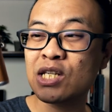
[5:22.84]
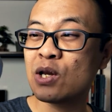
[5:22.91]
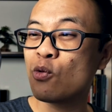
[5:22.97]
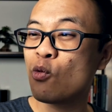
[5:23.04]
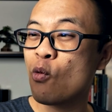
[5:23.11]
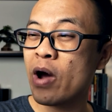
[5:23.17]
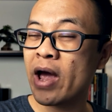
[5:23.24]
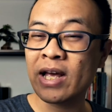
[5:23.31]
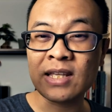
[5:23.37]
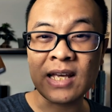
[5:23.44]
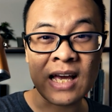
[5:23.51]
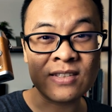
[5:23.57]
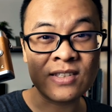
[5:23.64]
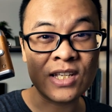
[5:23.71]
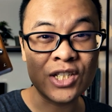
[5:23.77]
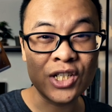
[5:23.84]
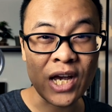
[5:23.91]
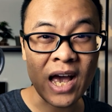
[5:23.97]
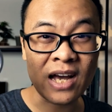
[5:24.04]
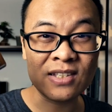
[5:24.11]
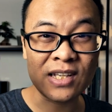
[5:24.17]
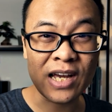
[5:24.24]
and weight as the
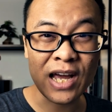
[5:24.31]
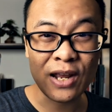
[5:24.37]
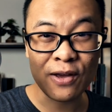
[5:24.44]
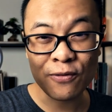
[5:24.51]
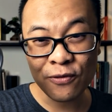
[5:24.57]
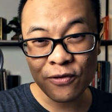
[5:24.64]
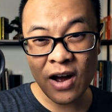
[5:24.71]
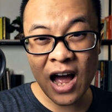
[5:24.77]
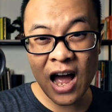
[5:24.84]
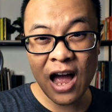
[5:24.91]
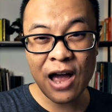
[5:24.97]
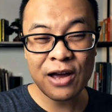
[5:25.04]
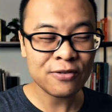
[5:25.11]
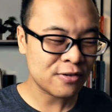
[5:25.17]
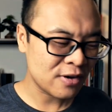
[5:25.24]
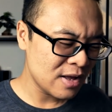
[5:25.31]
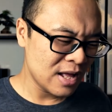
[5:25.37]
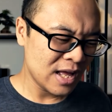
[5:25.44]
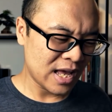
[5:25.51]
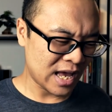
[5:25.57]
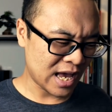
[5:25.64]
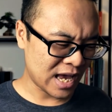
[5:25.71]
GX85.
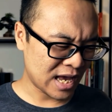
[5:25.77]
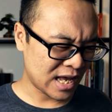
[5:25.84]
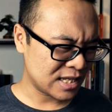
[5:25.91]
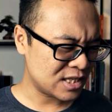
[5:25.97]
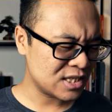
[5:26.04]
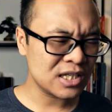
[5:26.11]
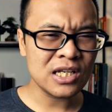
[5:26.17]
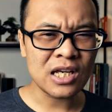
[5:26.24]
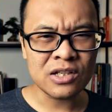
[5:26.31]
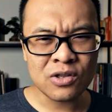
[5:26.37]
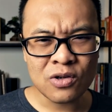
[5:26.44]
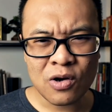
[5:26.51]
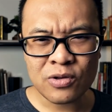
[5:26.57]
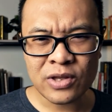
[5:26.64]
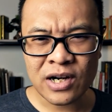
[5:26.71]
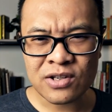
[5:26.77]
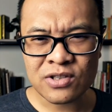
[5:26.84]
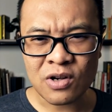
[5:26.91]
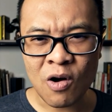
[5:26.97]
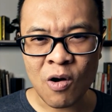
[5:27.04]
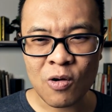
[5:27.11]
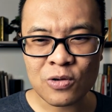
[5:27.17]
And you know, there's
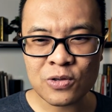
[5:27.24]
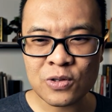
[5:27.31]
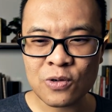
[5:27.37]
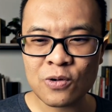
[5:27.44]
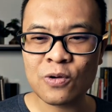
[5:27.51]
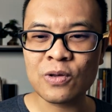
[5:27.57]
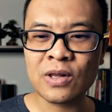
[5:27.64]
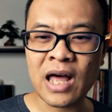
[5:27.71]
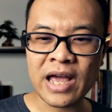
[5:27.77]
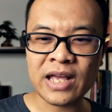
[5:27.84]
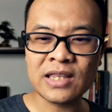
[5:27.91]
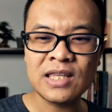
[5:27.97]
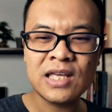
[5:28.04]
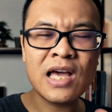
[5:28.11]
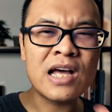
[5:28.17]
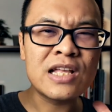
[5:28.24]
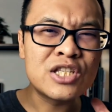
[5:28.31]
also like the